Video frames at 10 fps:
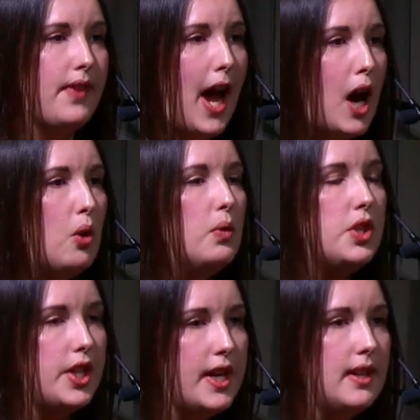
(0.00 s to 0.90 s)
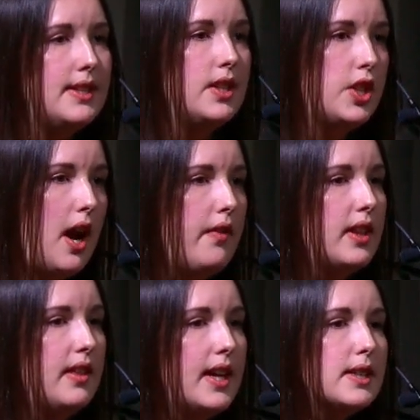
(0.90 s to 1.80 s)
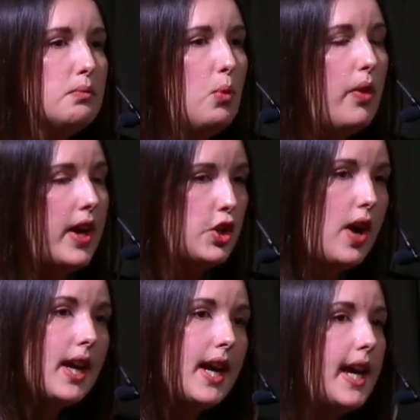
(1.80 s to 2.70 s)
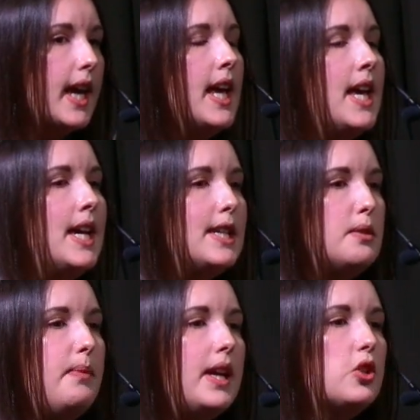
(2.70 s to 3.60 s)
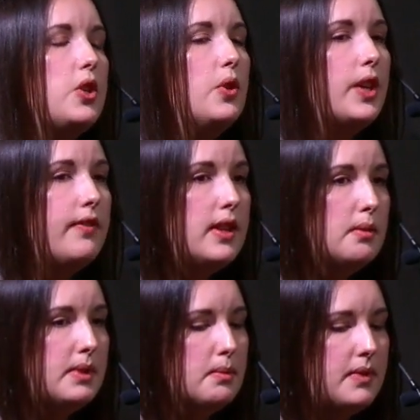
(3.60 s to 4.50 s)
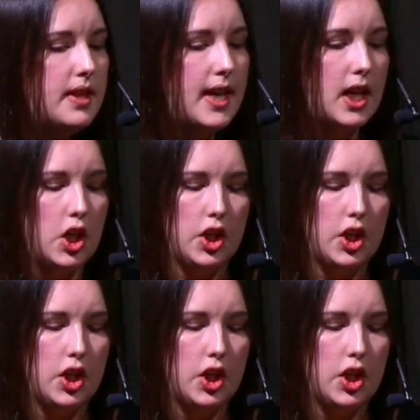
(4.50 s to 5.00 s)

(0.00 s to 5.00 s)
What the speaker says: how journalists are sharing things and what they're tracking to make sure you're giving them something they can